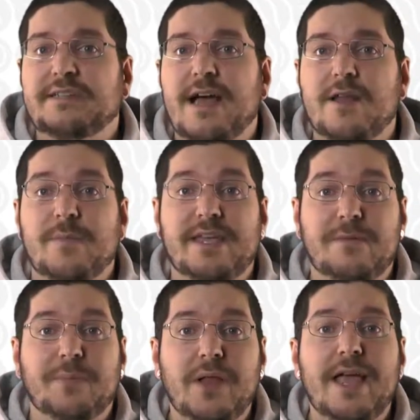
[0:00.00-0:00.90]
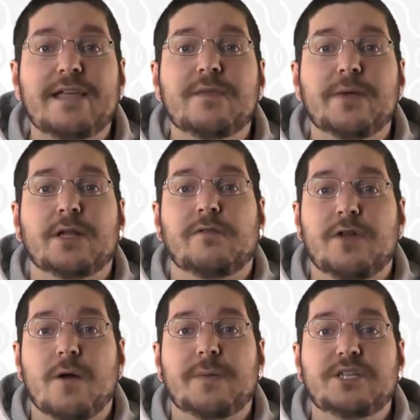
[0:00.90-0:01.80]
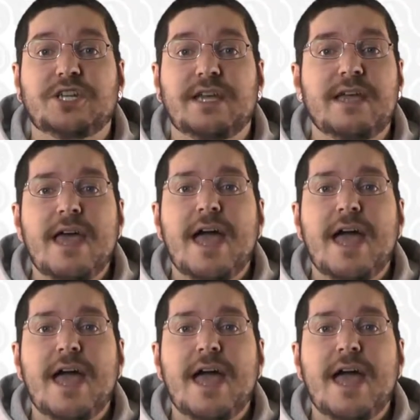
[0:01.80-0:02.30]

down and begin playing in the middle of an RPG